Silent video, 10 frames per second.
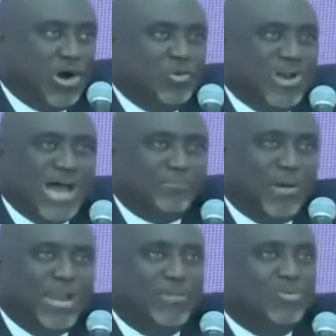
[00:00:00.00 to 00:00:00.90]
recall, we had
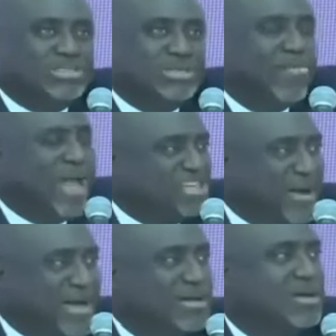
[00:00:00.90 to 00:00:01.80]
problem with
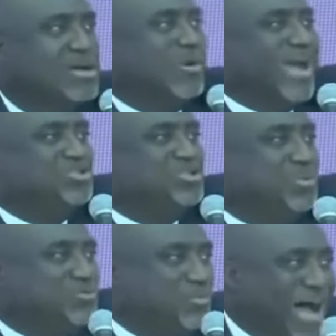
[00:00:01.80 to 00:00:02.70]
Azman. We had
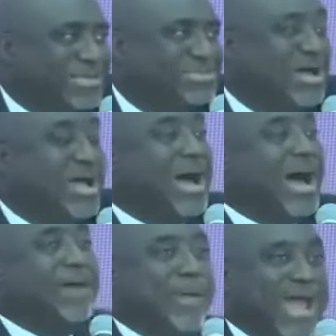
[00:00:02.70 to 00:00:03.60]
to move to Max.
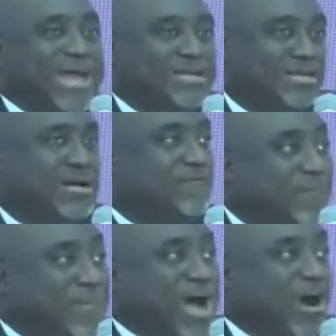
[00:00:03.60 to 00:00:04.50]
I paid
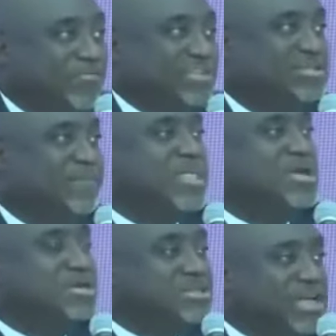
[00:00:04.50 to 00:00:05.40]
from my office
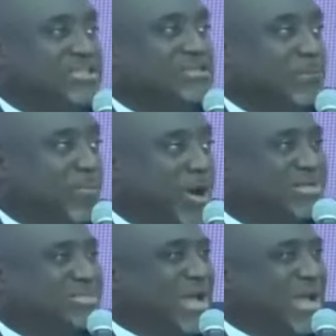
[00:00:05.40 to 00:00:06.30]

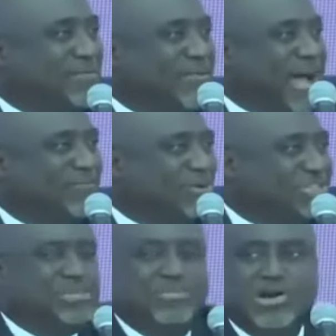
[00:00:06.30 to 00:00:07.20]
point five or
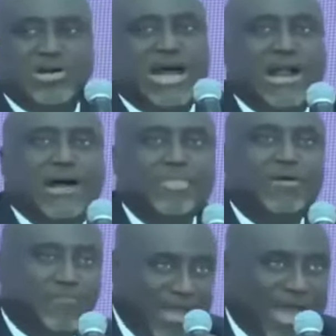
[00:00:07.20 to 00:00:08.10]
six million naira
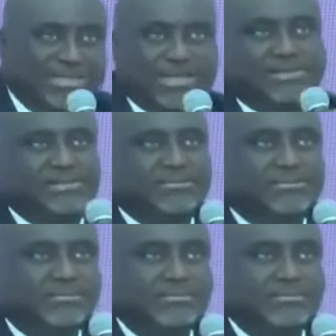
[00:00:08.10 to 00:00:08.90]
for air tickets.